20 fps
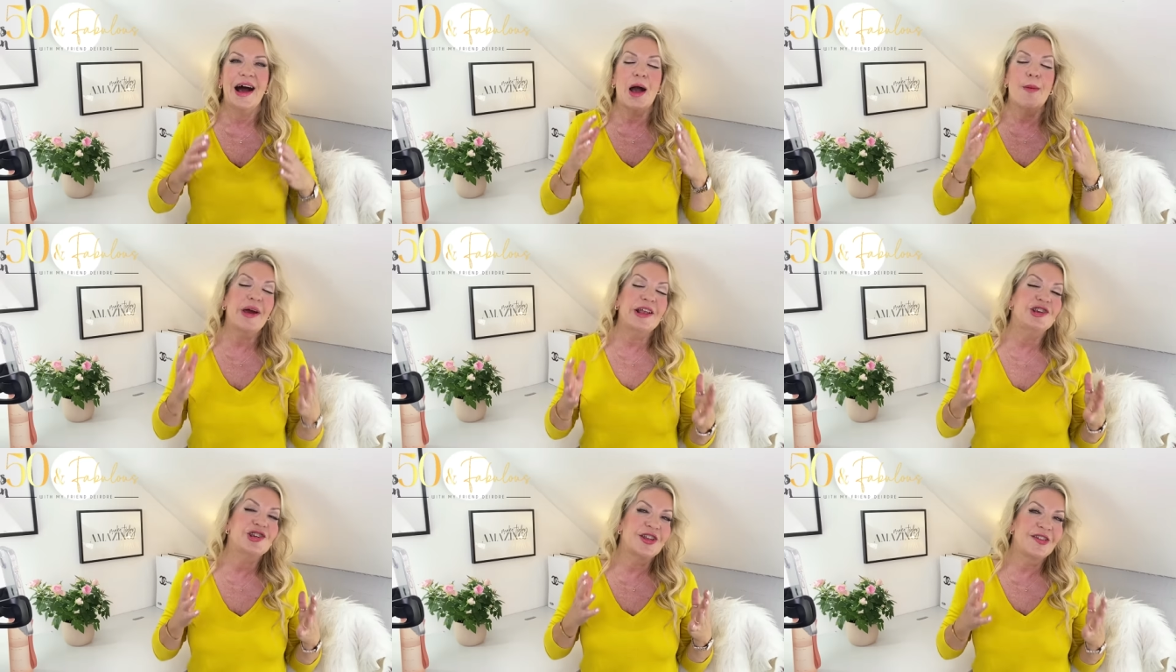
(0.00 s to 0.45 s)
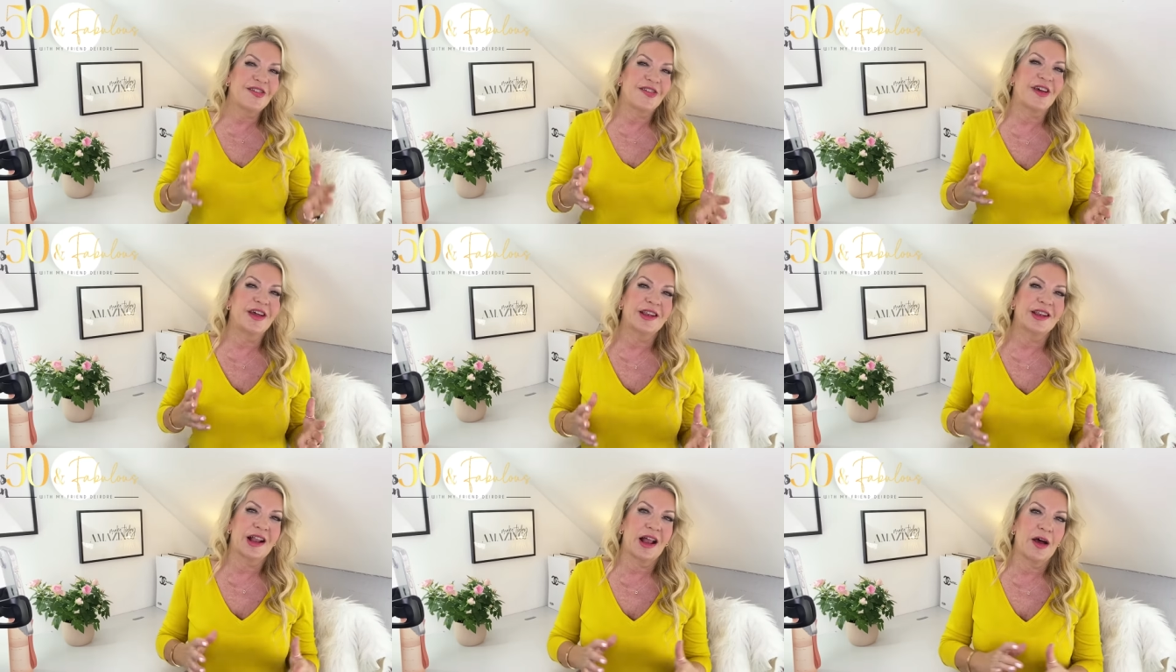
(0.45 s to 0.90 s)
I mentioned
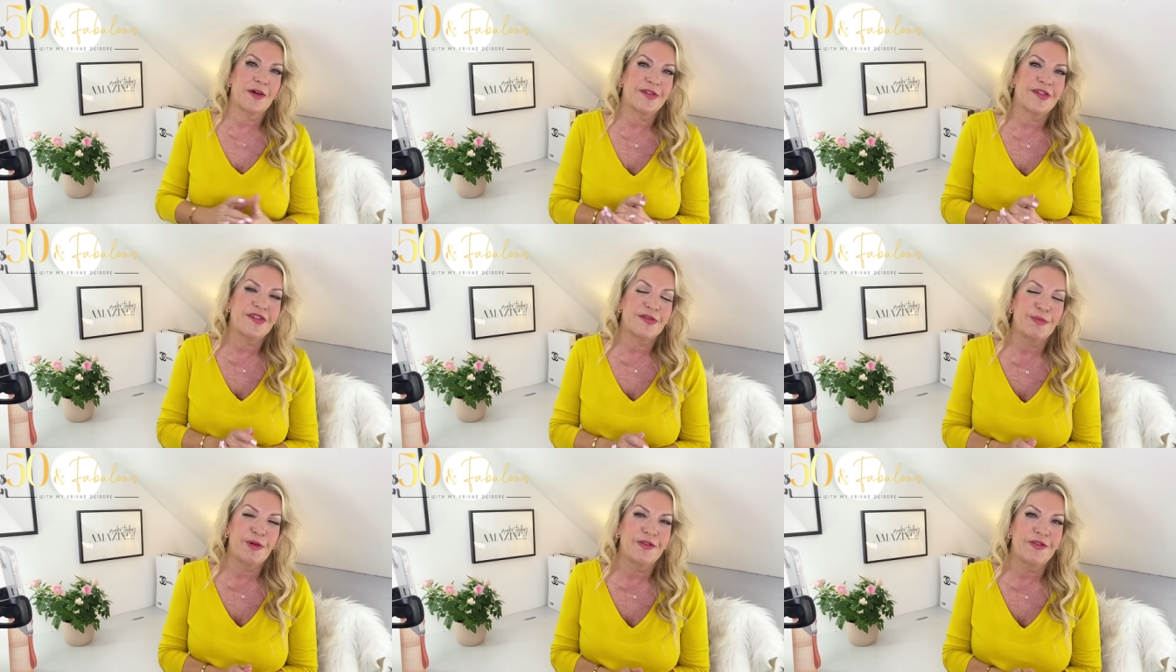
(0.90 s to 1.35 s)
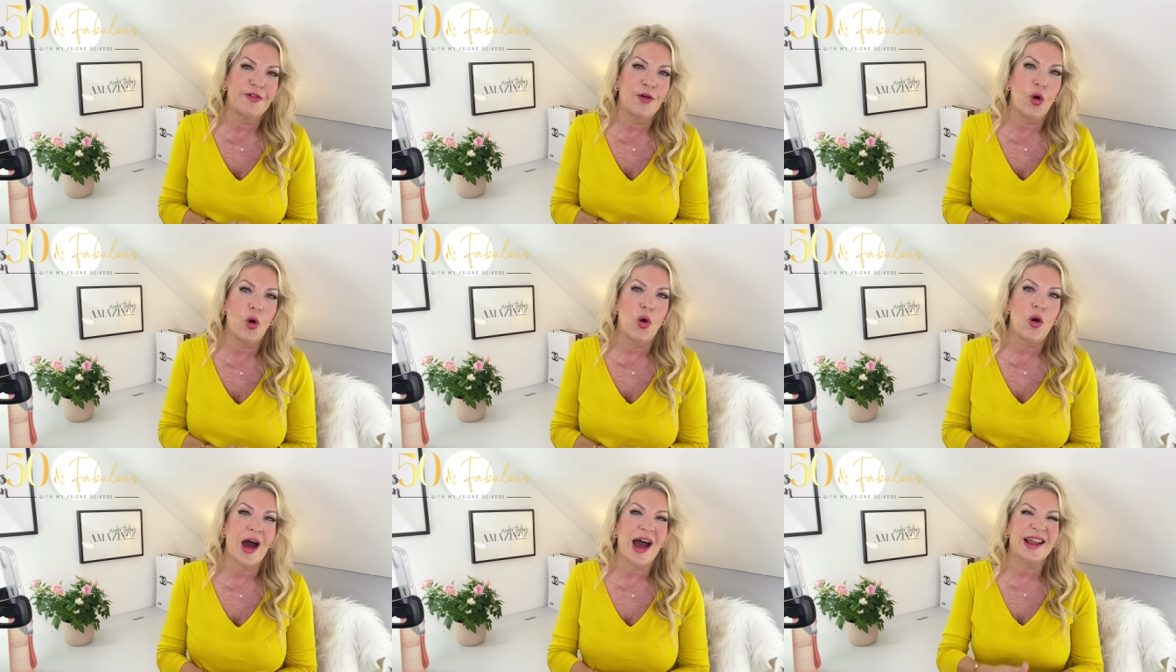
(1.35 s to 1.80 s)
sunglasses
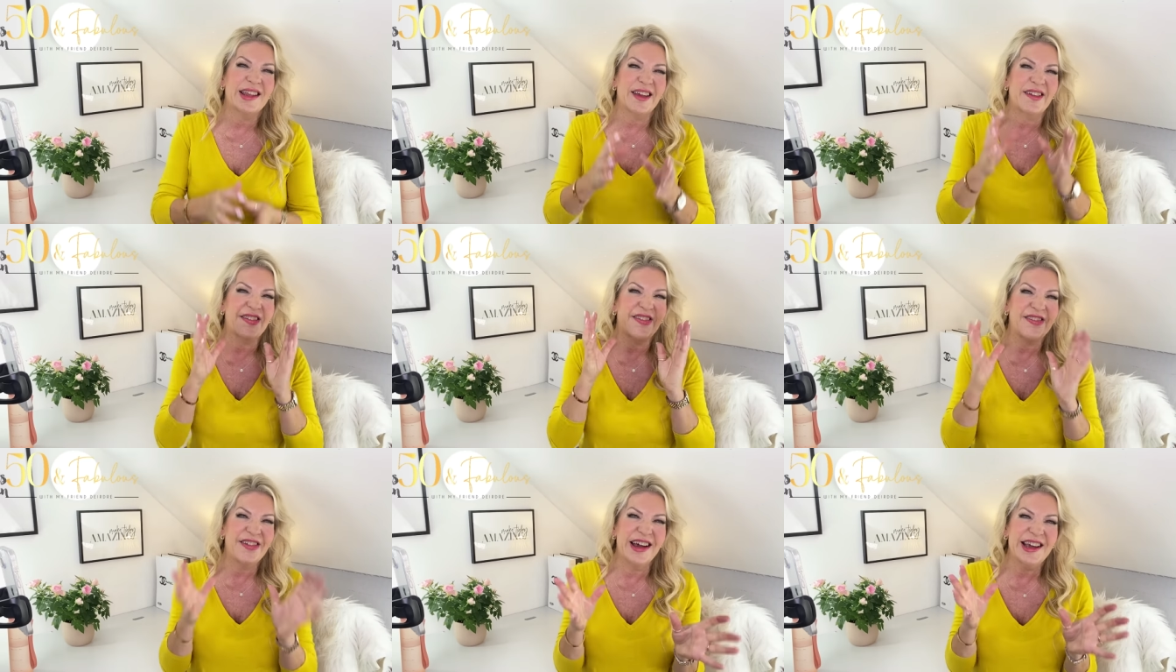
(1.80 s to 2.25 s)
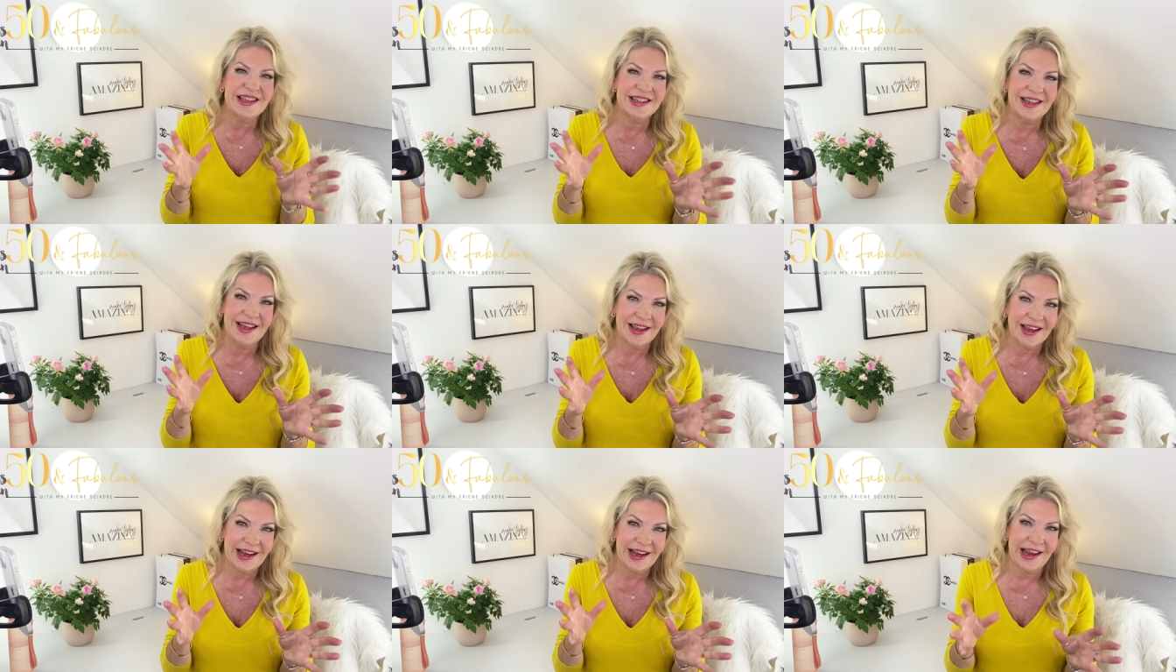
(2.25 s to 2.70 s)
before, and
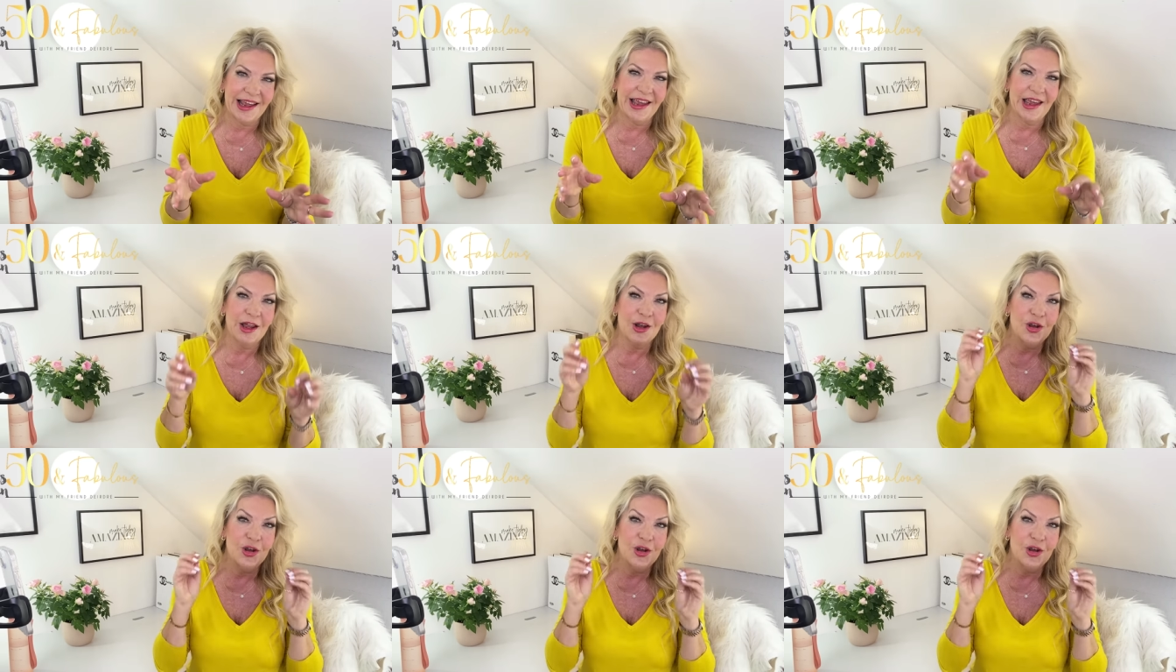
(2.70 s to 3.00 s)
excitingly,